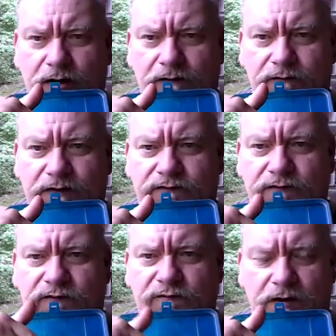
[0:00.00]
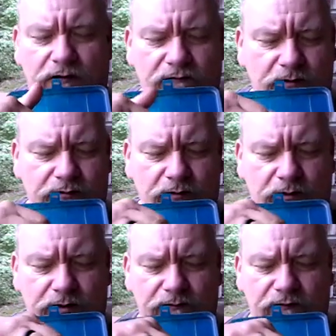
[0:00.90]
I got some small rubber
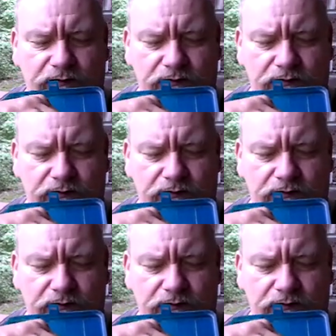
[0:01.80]
worms,